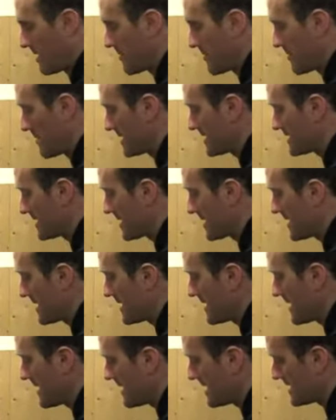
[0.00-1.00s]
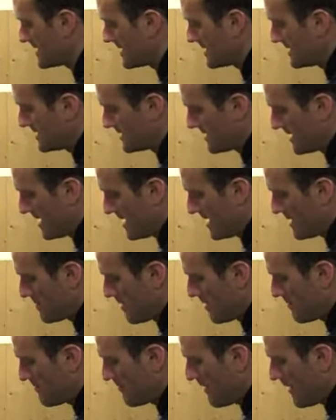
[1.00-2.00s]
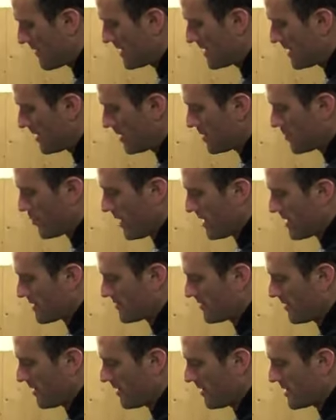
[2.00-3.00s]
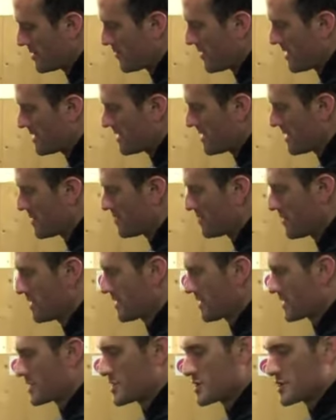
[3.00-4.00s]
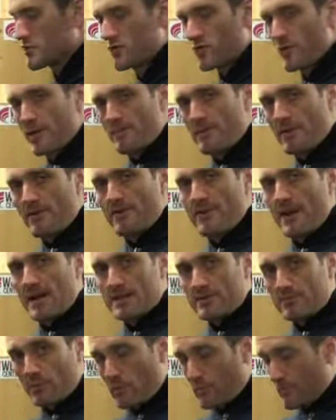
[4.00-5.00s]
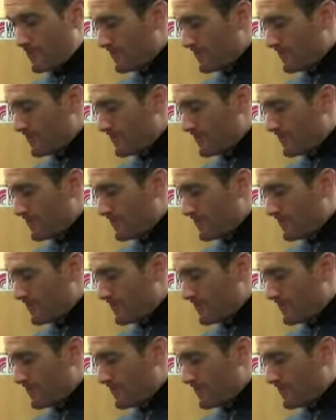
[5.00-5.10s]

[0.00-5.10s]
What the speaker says: Basically, it is a very lightweight, high grade neoprene, extremely flexible.